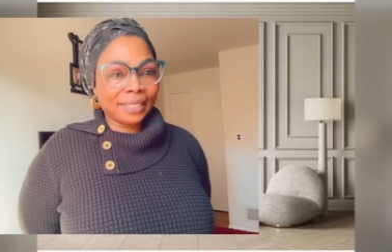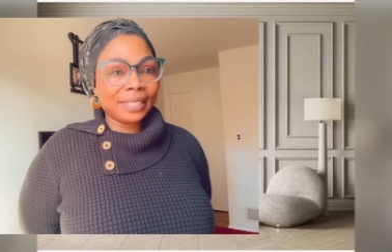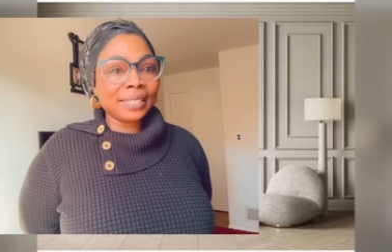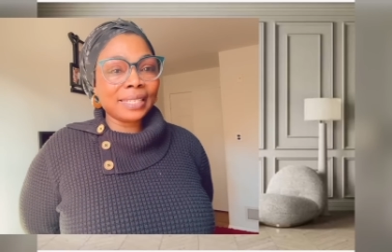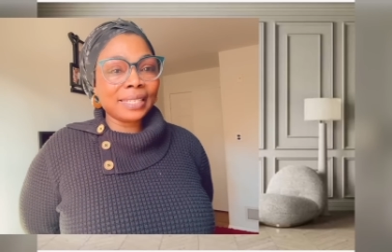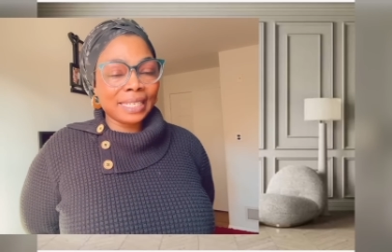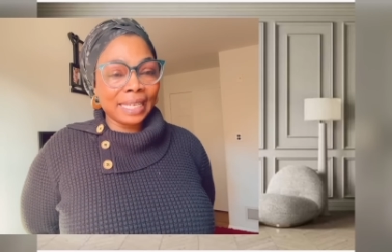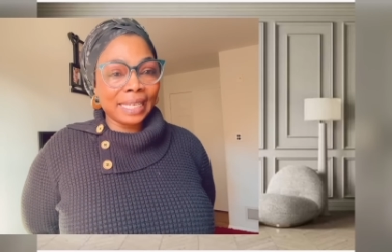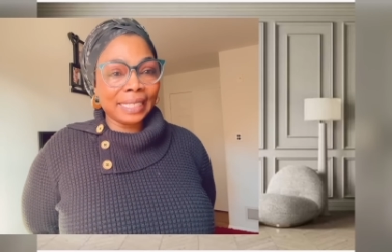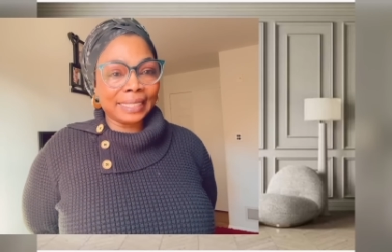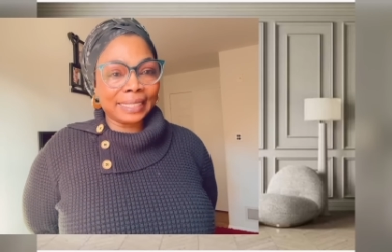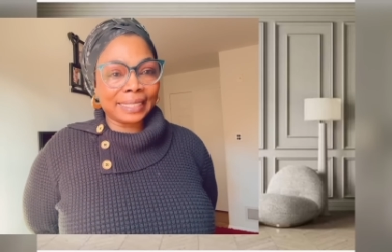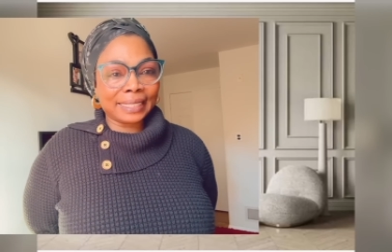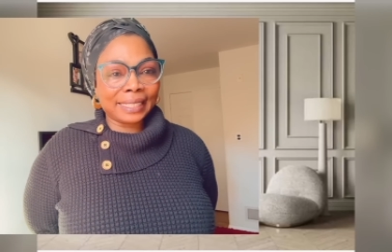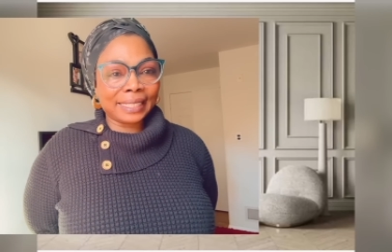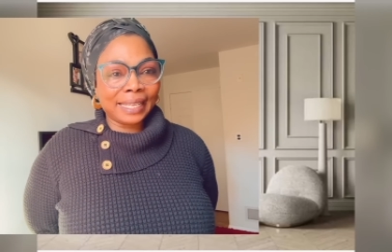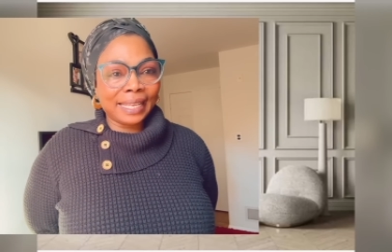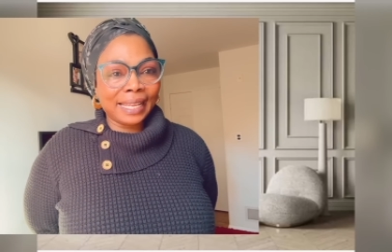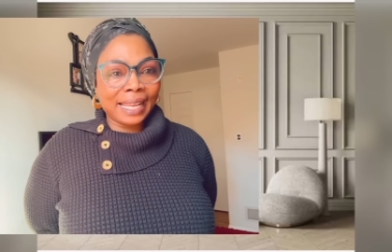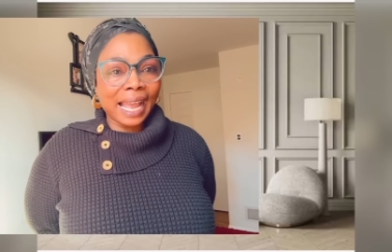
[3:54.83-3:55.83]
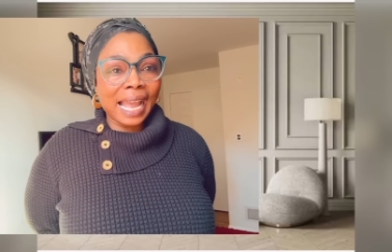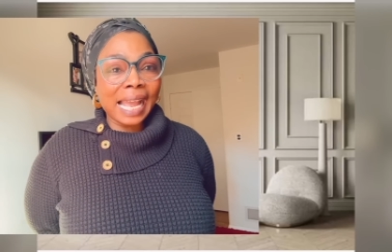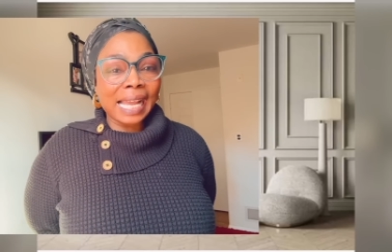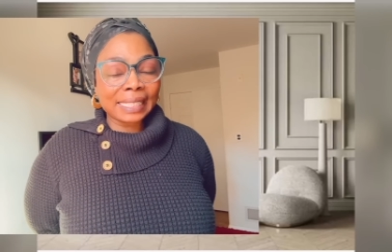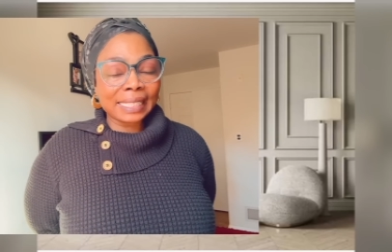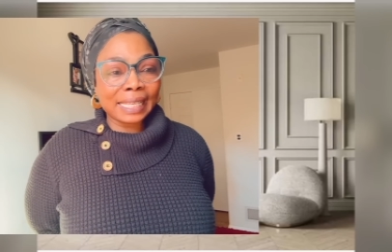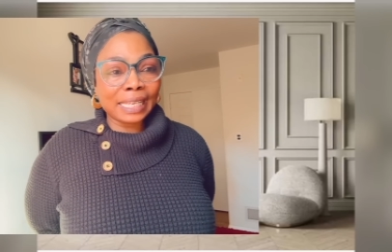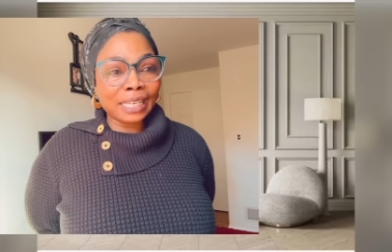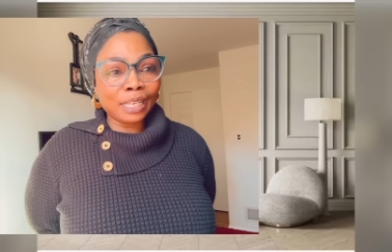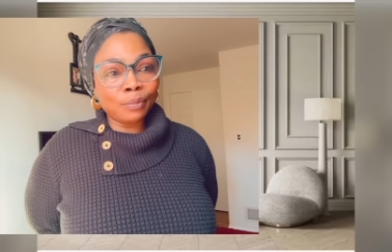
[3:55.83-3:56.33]
Yes.
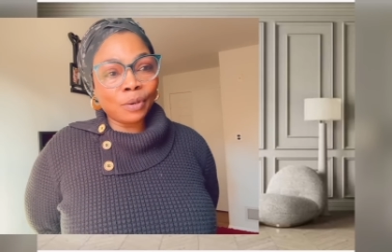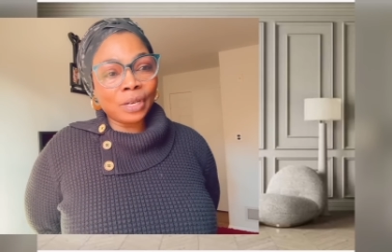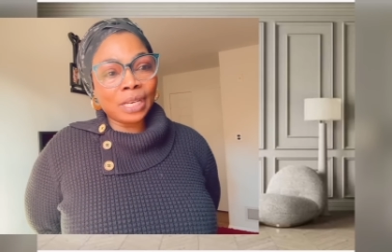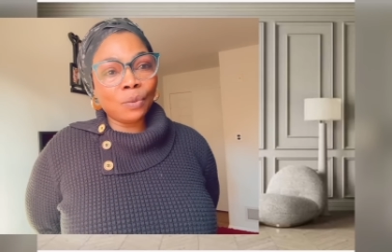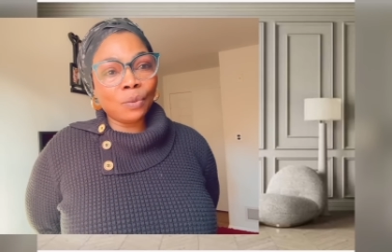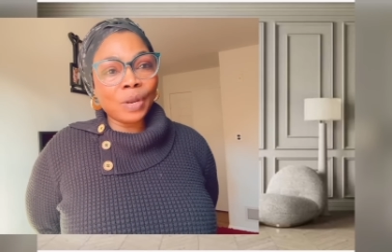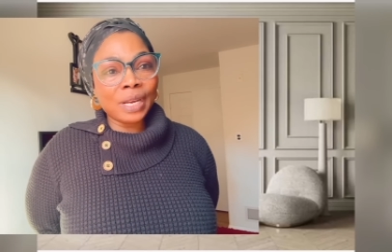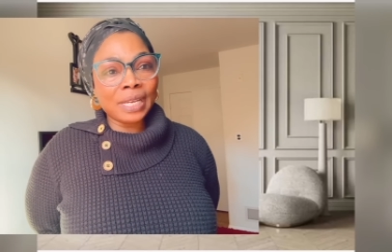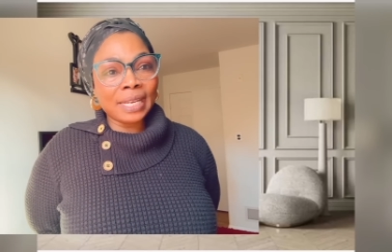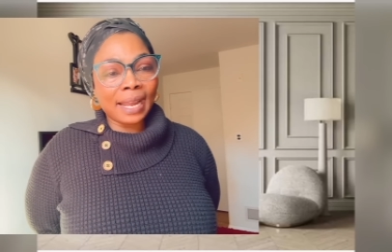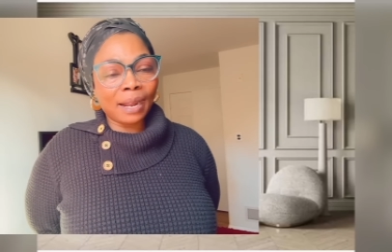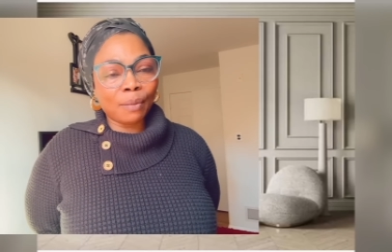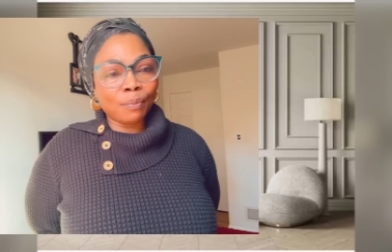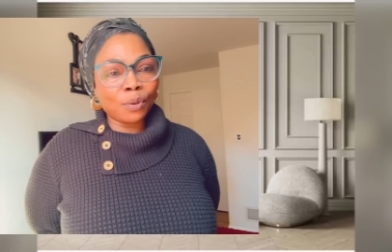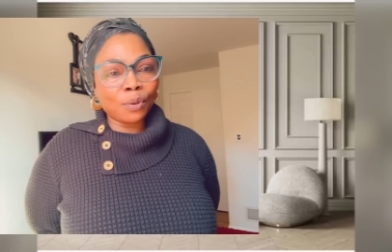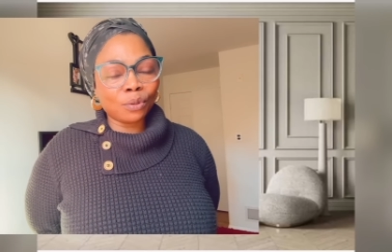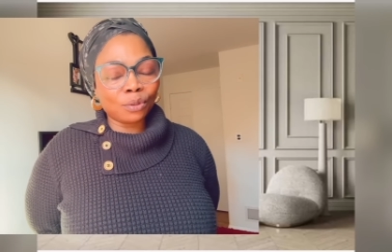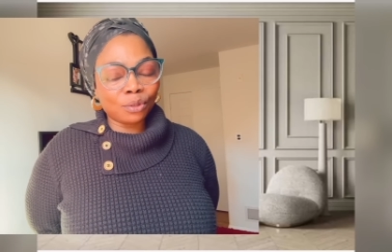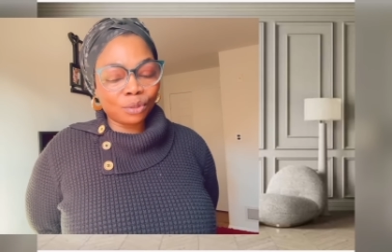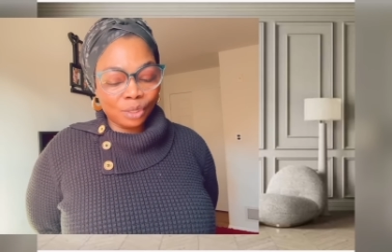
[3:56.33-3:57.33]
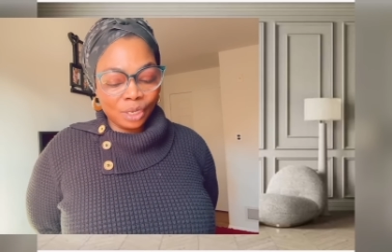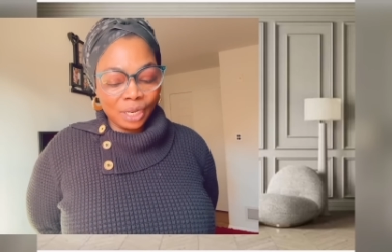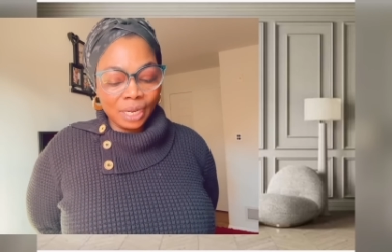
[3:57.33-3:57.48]
Ask anybody where they abroad.